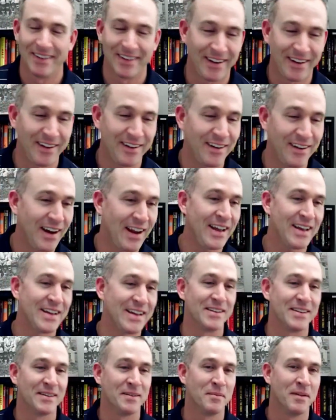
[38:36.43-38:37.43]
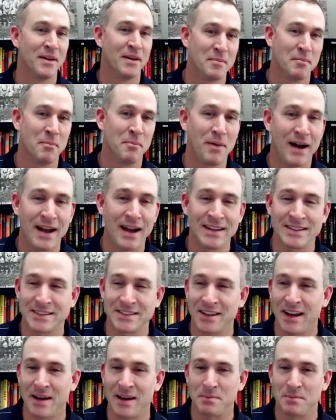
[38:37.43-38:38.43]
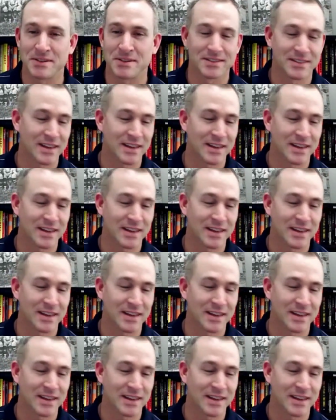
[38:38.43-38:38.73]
All right. Biceps